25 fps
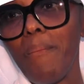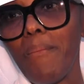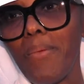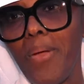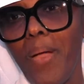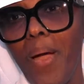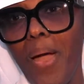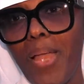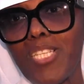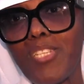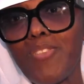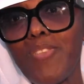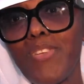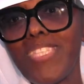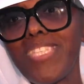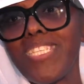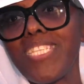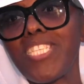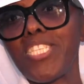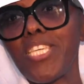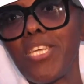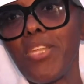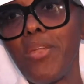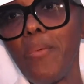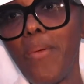God is raising a
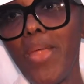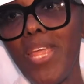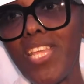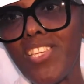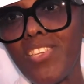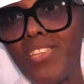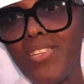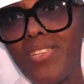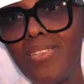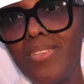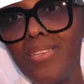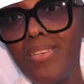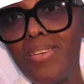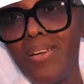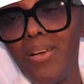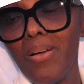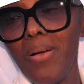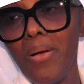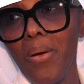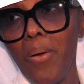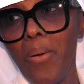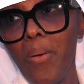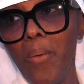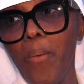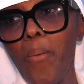generation
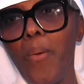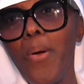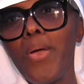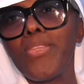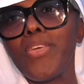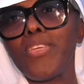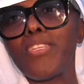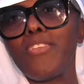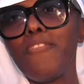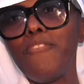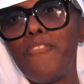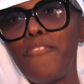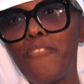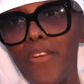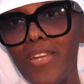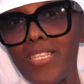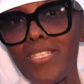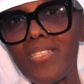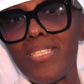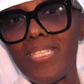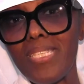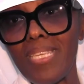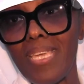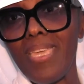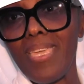who are not afraid to
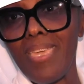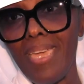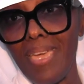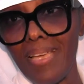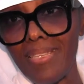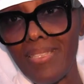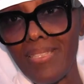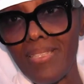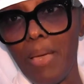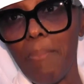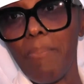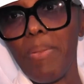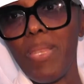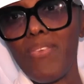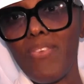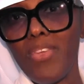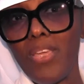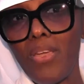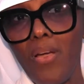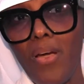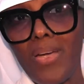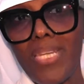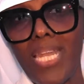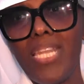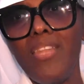say, yes, I believe in
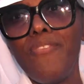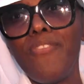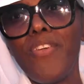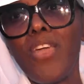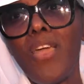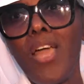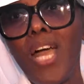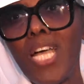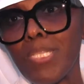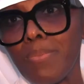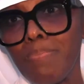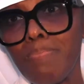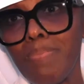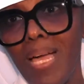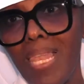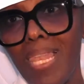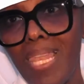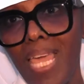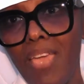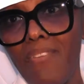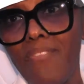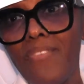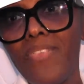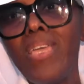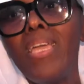God, and if it costs my
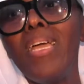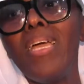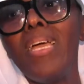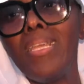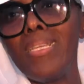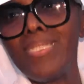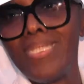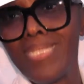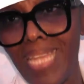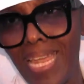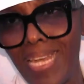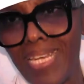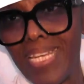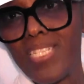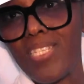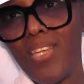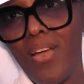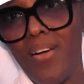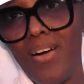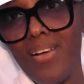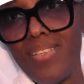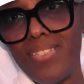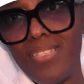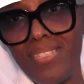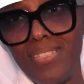life, then it
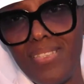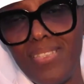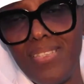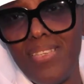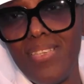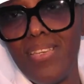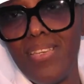does.